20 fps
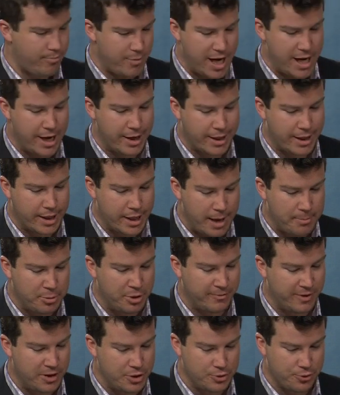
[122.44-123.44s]
Mate, a couple
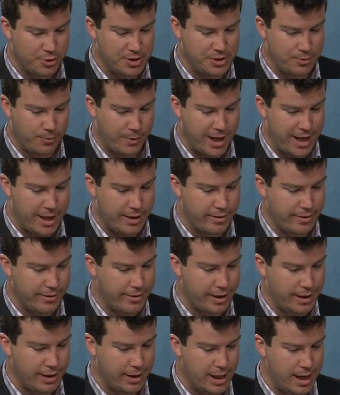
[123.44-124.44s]
of injuries around
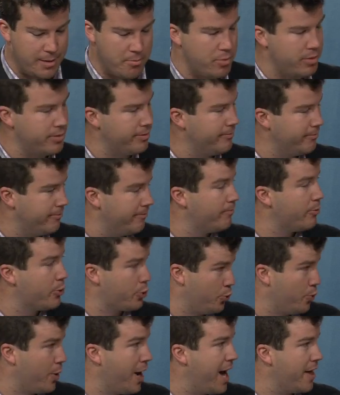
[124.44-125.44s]
the club
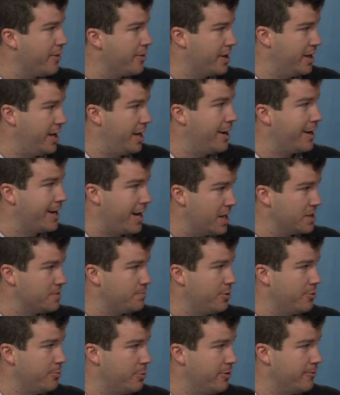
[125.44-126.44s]
throughout the year. It has
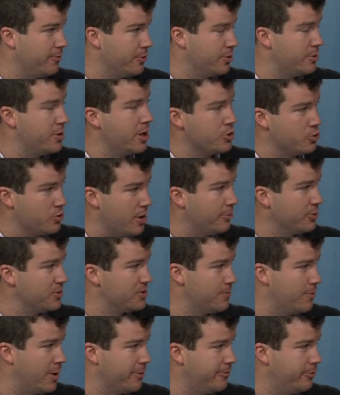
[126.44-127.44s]
been a bit of a
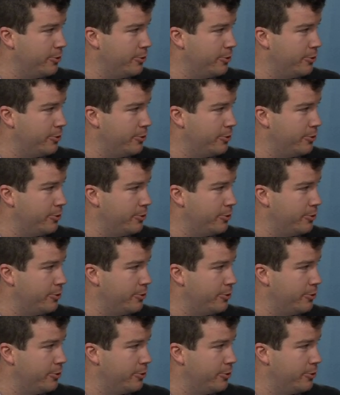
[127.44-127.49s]
troublesome one